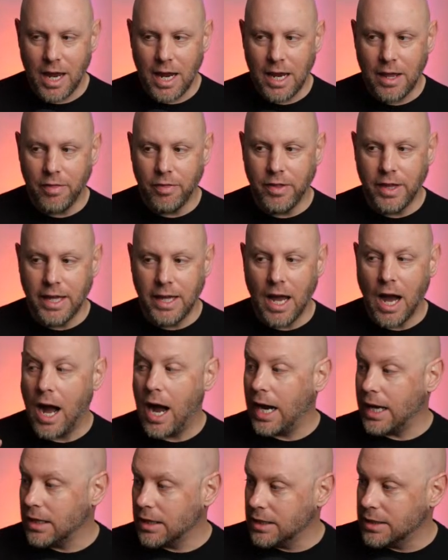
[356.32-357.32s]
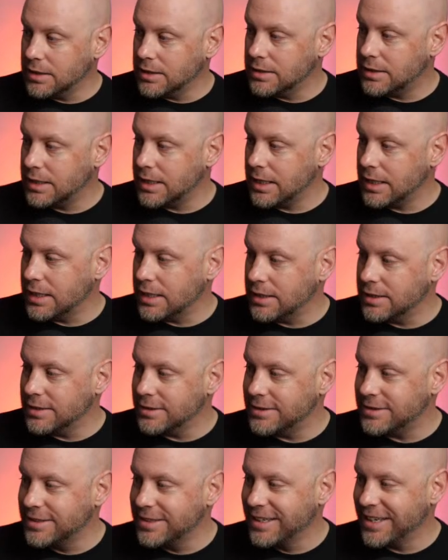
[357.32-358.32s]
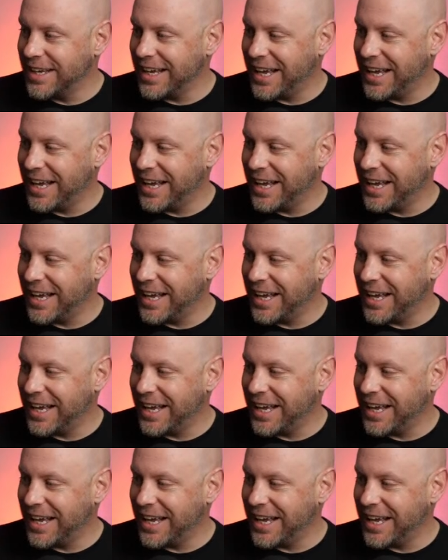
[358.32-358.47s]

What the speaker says: The island is